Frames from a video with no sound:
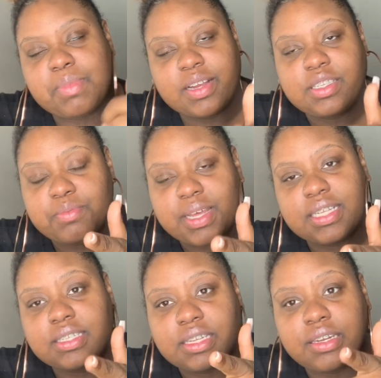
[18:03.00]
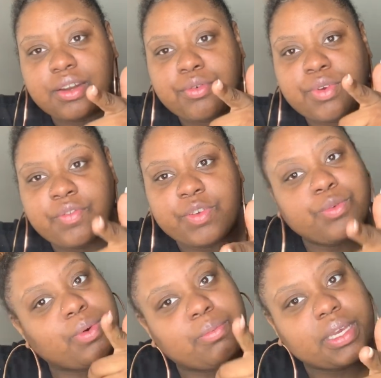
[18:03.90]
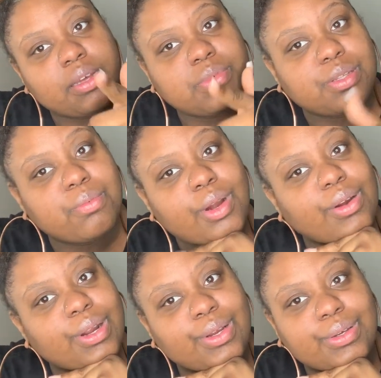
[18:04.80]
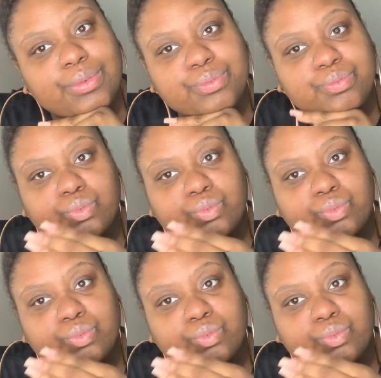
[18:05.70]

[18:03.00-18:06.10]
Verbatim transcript: Married to Medicine review will be up tomorrow.